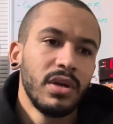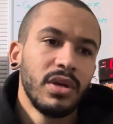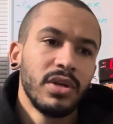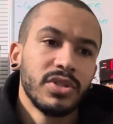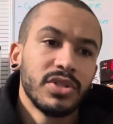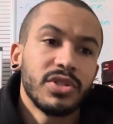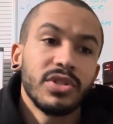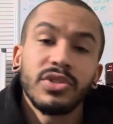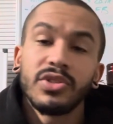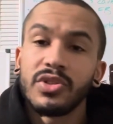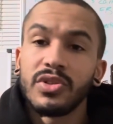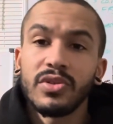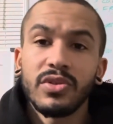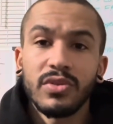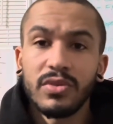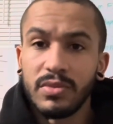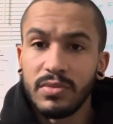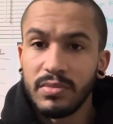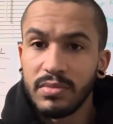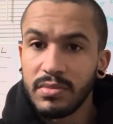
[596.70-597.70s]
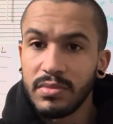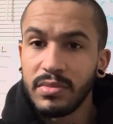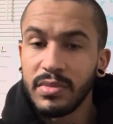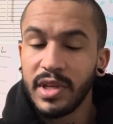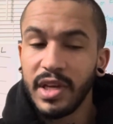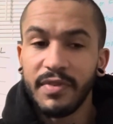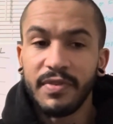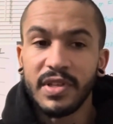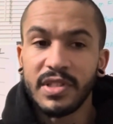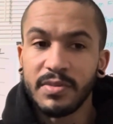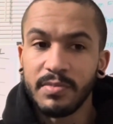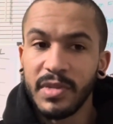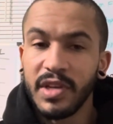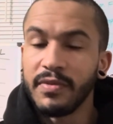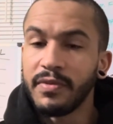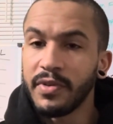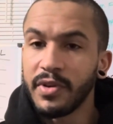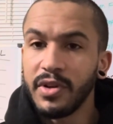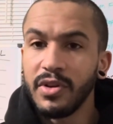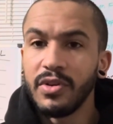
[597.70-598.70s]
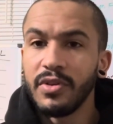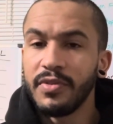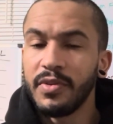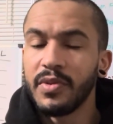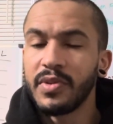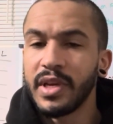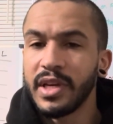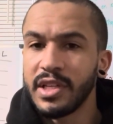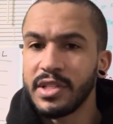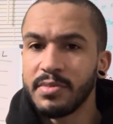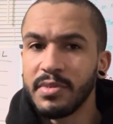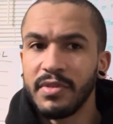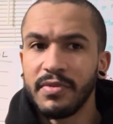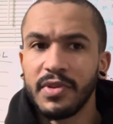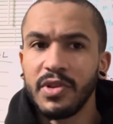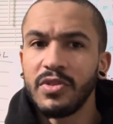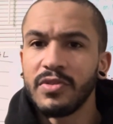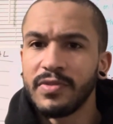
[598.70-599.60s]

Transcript: Should you if it's meant for you, if you think it's meant for you,